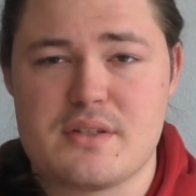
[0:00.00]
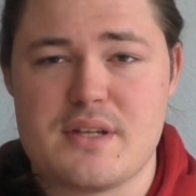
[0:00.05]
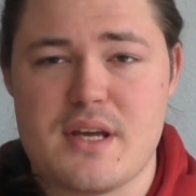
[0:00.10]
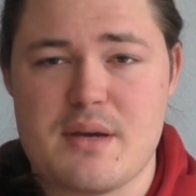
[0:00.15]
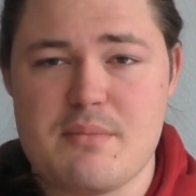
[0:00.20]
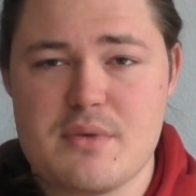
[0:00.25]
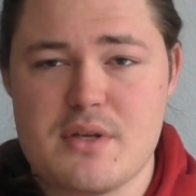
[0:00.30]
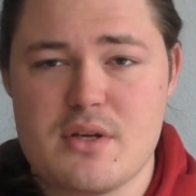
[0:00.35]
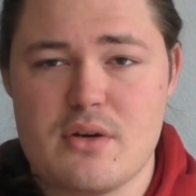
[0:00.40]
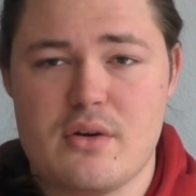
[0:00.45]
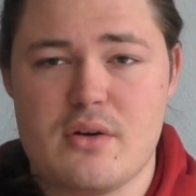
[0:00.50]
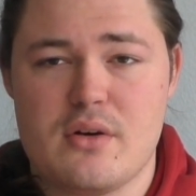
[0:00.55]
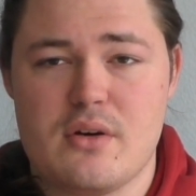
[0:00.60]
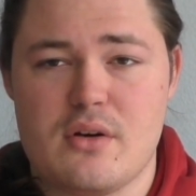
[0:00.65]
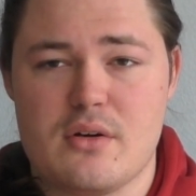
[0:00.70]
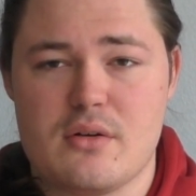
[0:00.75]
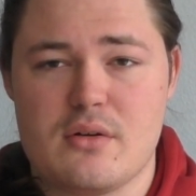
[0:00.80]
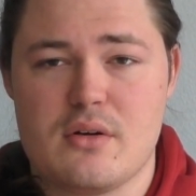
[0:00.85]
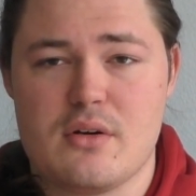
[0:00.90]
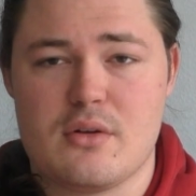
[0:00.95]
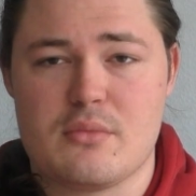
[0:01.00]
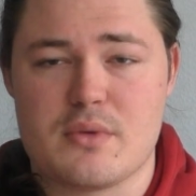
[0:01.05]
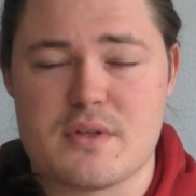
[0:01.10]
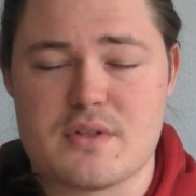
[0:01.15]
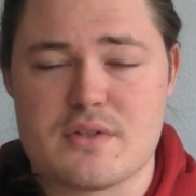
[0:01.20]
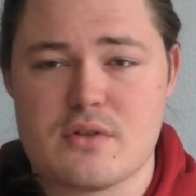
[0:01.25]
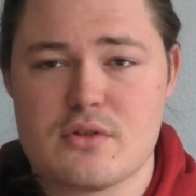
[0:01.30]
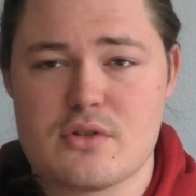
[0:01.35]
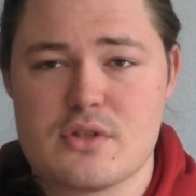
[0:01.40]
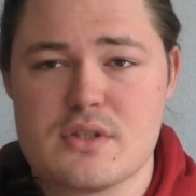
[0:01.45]
DM me or on my
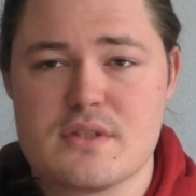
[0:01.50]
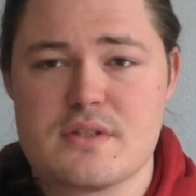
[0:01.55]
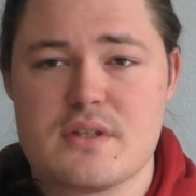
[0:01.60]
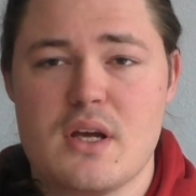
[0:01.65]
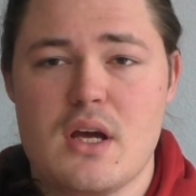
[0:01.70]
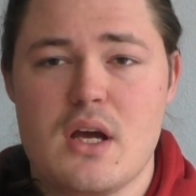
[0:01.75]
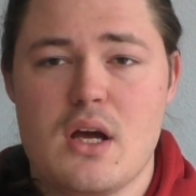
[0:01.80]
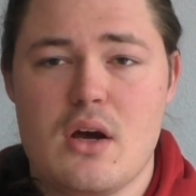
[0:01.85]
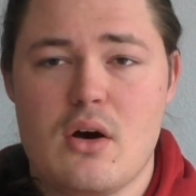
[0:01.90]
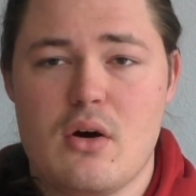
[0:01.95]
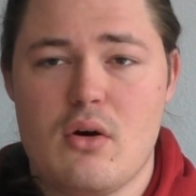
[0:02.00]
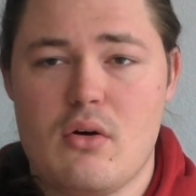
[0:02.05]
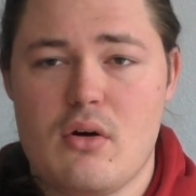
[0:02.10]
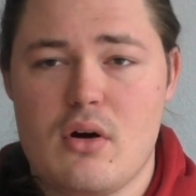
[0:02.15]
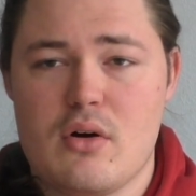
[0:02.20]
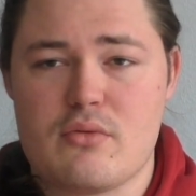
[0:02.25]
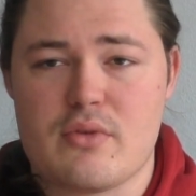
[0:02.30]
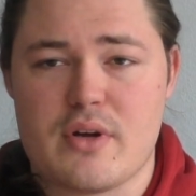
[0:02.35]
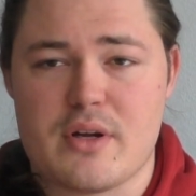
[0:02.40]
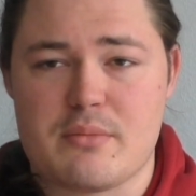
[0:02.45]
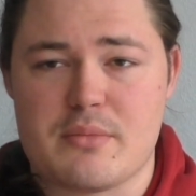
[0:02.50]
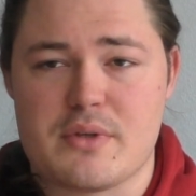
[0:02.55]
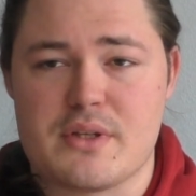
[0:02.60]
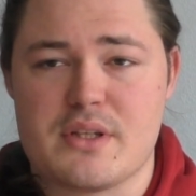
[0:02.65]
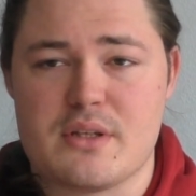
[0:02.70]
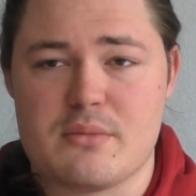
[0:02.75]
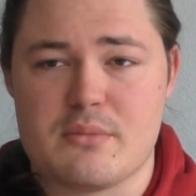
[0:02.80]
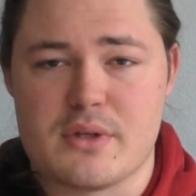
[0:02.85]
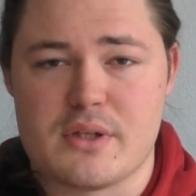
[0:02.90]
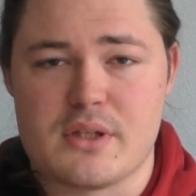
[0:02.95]
socials, or write me an
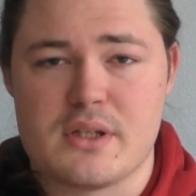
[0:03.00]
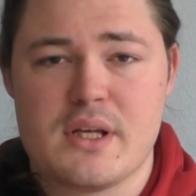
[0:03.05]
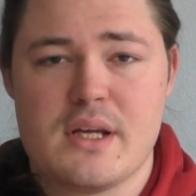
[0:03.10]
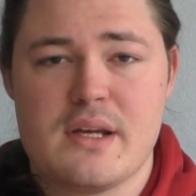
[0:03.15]
email.